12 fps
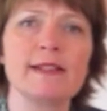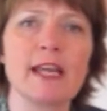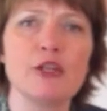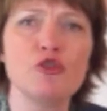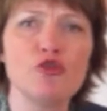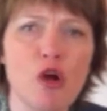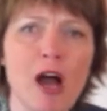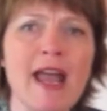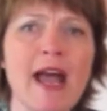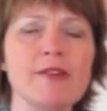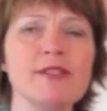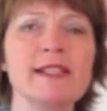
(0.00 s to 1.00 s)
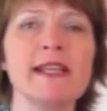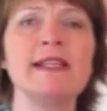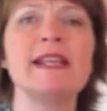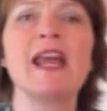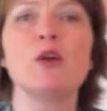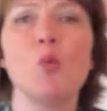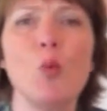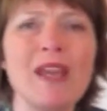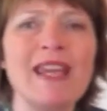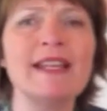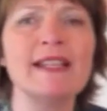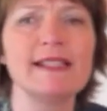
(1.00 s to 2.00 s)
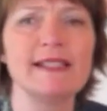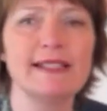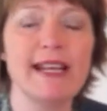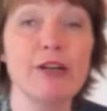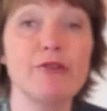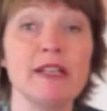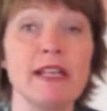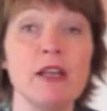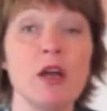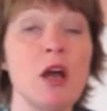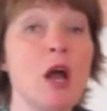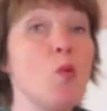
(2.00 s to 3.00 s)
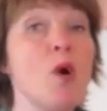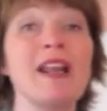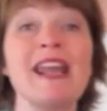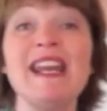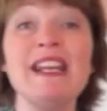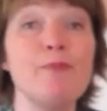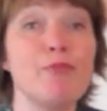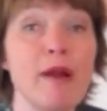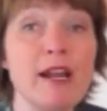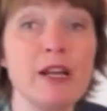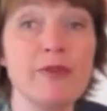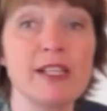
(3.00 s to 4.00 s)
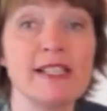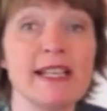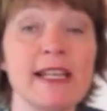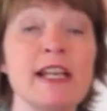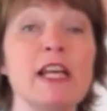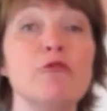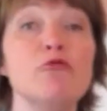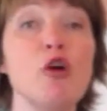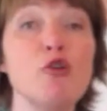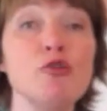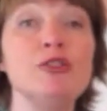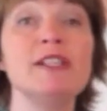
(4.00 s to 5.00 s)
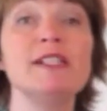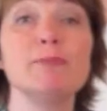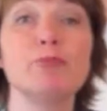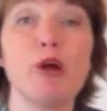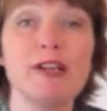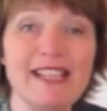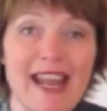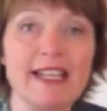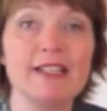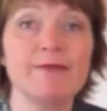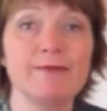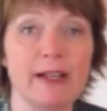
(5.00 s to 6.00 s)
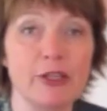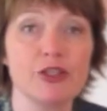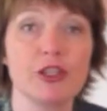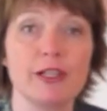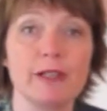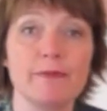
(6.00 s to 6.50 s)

can dry our skin and weaken its integrity, while any break in the skin erodes its protective function.